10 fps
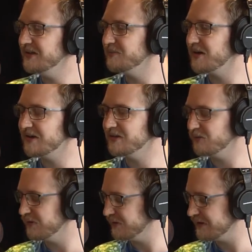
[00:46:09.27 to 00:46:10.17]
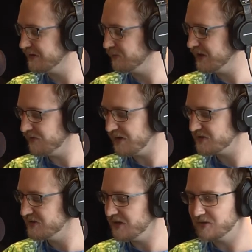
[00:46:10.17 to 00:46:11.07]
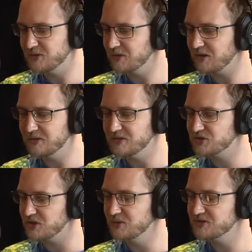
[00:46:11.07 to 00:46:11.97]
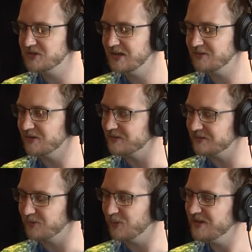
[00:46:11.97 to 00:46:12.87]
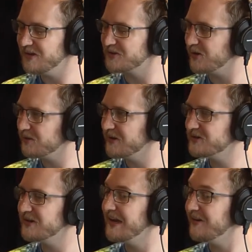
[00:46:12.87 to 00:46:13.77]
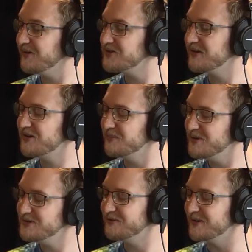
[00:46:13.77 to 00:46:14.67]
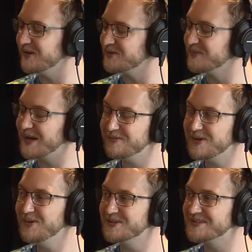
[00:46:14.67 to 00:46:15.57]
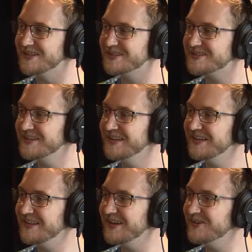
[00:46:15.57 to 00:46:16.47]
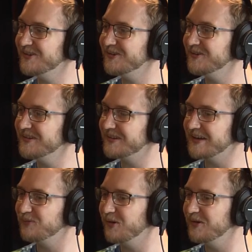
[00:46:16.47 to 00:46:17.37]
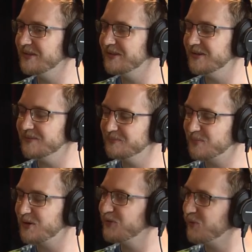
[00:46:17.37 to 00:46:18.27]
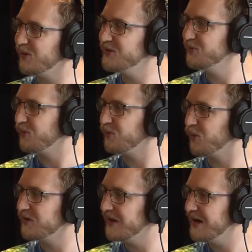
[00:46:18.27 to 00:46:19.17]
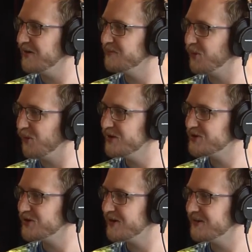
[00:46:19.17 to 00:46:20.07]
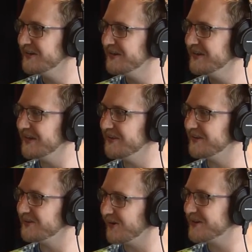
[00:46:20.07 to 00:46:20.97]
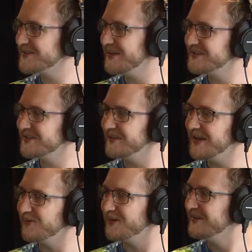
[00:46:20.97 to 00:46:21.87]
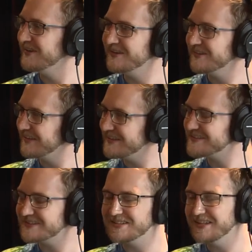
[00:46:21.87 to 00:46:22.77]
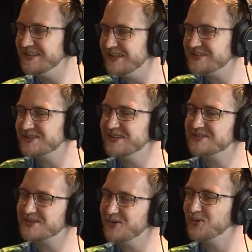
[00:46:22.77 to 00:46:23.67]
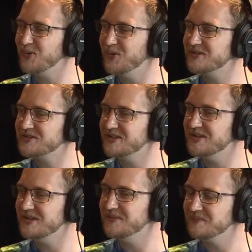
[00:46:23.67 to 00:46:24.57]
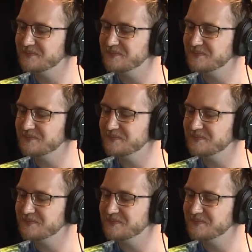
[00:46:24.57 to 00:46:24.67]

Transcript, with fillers: yeah, man, I, whenever I see y'all doing all these shows together and the way that y'all talk about each other, and also like your music videos, man, I've noticed this that you'll, like, well, in the perfect world, you wore the Aaron Boyd shirt and then Clark Sexton in that one. That's, it's, it's so cool to see